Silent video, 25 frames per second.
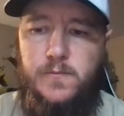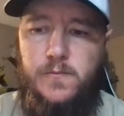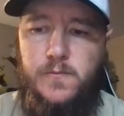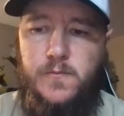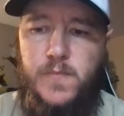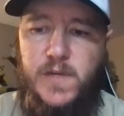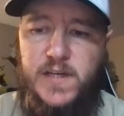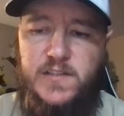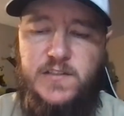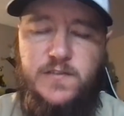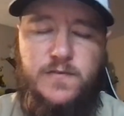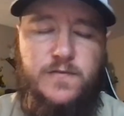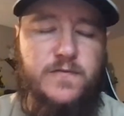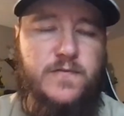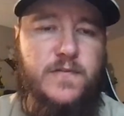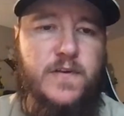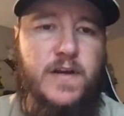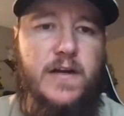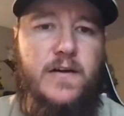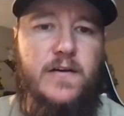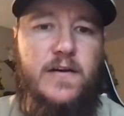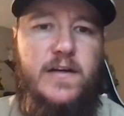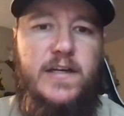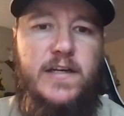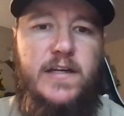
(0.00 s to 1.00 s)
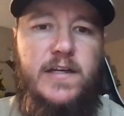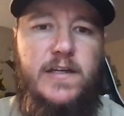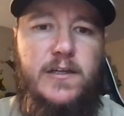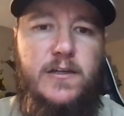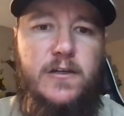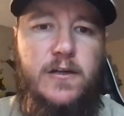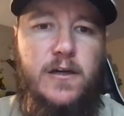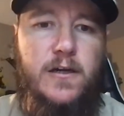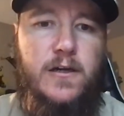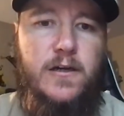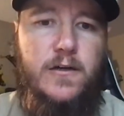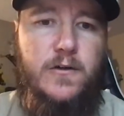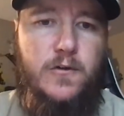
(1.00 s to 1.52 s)
makes a very
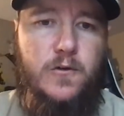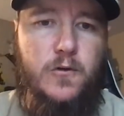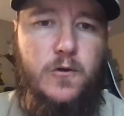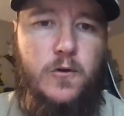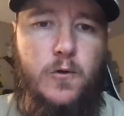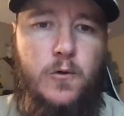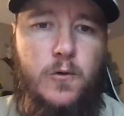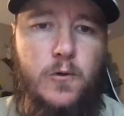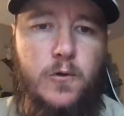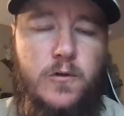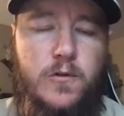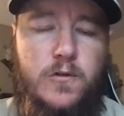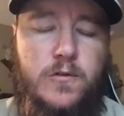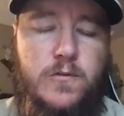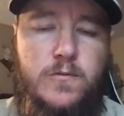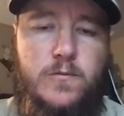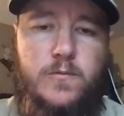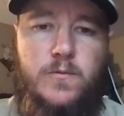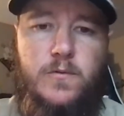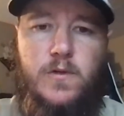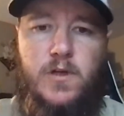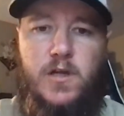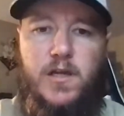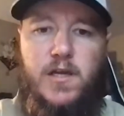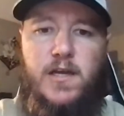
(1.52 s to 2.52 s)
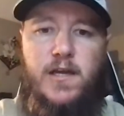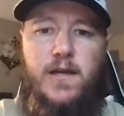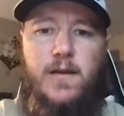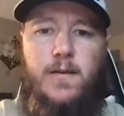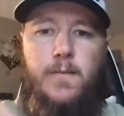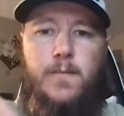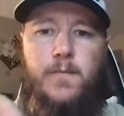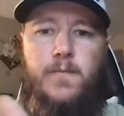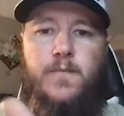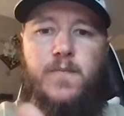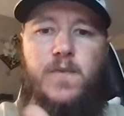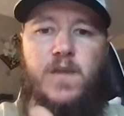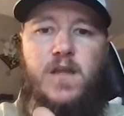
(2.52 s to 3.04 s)
cool,
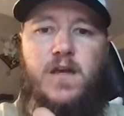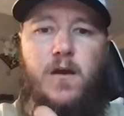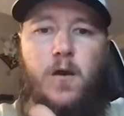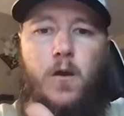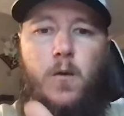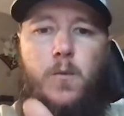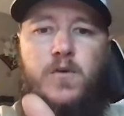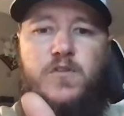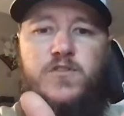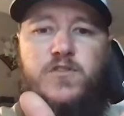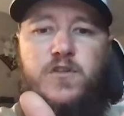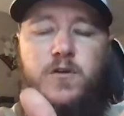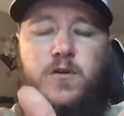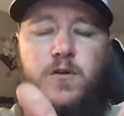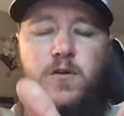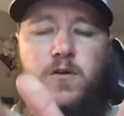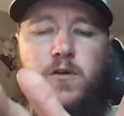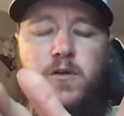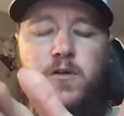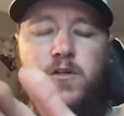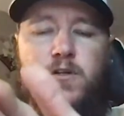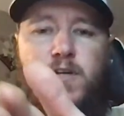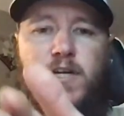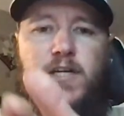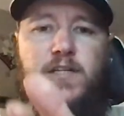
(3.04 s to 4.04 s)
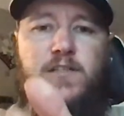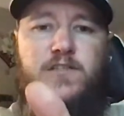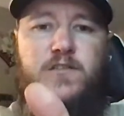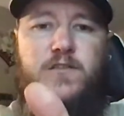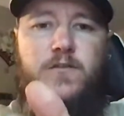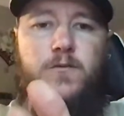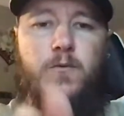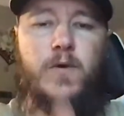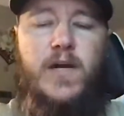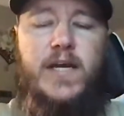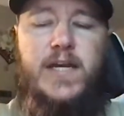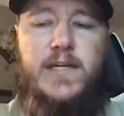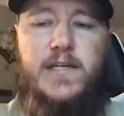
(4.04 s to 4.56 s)
it almost creates a
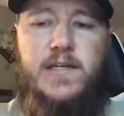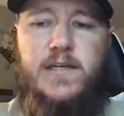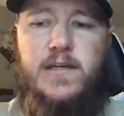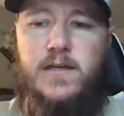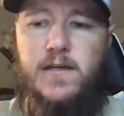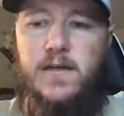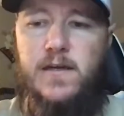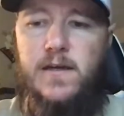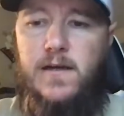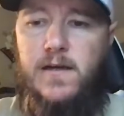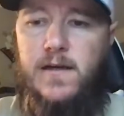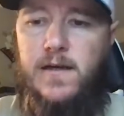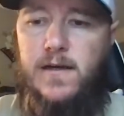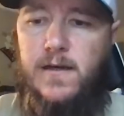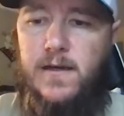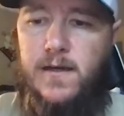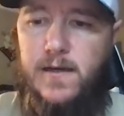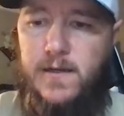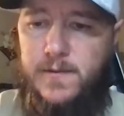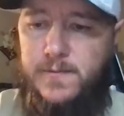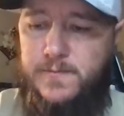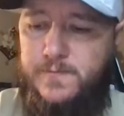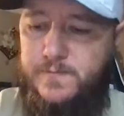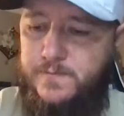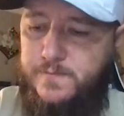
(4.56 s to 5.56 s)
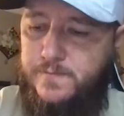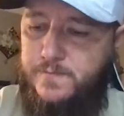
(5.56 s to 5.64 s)
wake. But